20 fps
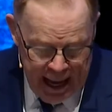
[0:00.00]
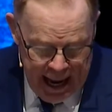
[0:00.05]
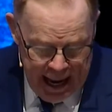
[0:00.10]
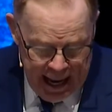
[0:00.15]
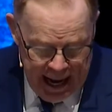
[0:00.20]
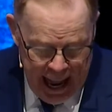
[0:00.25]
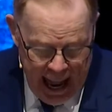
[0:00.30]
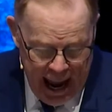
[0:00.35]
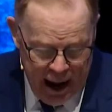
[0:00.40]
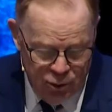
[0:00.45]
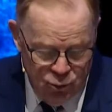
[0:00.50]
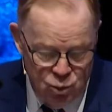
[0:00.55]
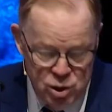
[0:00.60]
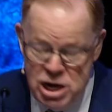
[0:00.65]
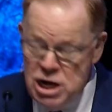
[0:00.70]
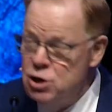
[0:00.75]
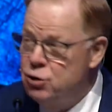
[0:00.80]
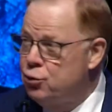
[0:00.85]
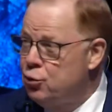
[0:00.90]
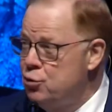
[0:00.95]
And I
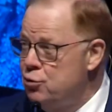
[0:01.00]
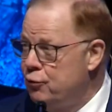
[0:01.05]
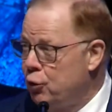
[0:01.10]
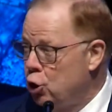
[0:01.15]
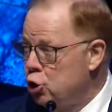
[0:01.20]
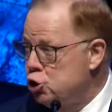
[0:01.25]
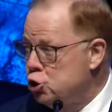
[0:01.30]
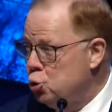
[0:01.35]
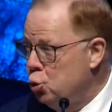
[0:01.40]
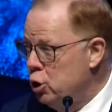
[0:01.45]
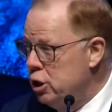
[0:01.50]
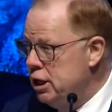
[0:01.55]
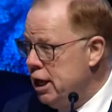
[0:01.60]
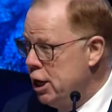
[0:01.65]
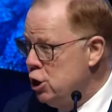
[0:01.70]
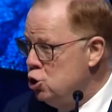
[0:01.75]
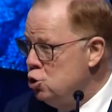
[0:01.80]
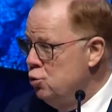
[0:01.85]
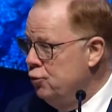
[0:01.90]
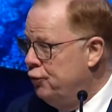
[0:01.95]
read through verse
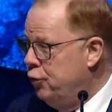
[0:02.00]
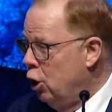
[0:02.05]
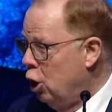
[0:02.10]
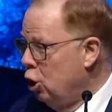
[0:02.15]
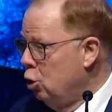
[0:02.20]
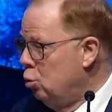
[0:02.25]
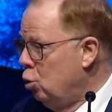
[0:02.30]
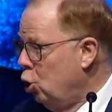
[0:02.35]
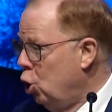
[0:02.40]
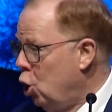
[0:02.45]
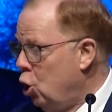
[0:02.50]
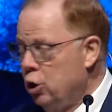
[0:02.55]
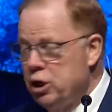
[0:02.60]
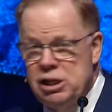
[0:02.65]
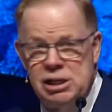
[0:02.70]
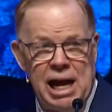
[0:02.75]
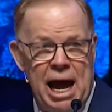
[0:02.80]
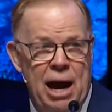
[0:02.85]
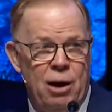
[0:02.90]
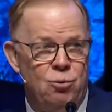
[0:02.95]
28. You follow along
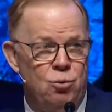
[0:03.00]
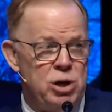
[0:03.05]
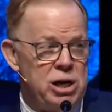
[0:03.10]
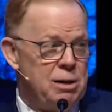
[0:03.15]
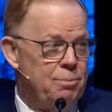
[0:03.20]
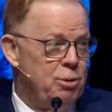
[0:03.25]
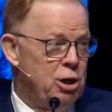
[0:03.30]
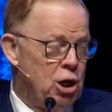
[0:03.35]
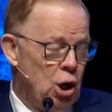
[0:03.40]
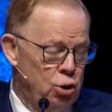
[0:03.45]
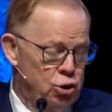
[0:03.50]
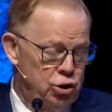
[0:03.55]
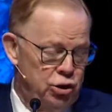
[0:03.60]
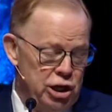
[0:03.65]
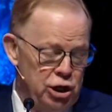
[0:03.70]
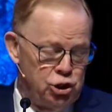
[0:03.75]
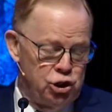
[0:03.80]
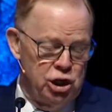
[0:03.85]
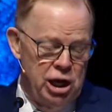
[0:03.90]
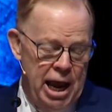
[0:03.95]
as I read because
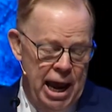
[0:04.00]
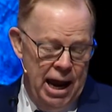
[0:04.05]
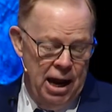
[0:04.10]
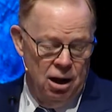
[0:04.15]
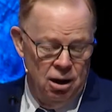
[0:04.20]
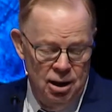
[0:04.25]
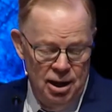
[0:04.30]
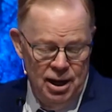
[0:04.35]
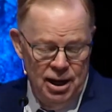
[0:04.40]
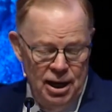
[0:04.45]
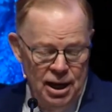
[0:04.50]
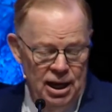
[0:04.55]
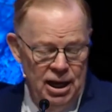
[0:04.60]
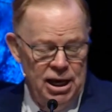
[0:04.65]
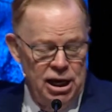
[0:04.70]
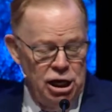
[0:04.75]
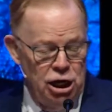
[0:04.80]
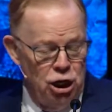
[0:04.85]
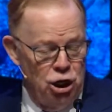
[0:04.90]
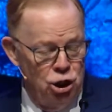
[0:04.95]
this now
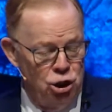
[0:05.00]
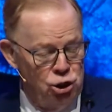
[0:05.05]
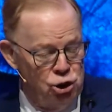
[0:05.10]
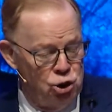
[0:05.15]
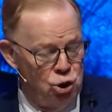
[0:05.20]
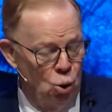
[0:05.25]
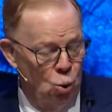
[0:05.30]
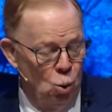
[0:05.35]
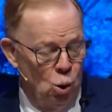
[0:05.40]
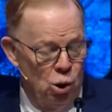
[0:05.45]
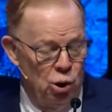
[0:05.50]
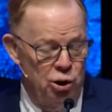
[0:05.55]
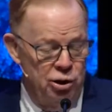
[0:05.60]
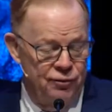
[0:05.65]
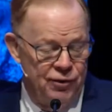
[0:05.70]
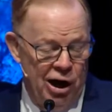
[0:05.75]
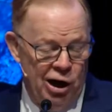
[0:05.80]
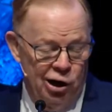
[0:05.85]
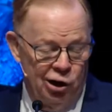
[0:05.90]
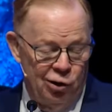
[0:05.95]
is the word
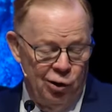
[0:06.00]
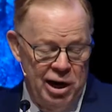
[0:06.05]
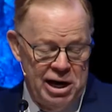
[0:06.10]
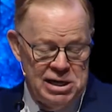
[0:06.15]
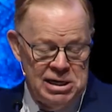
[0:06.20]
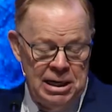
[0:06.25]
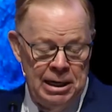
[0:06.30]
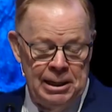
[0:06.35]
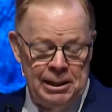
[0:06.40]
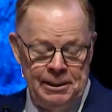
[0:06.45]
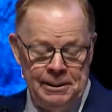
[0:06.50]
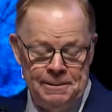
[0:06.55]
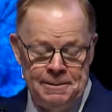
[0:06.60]
of our great God.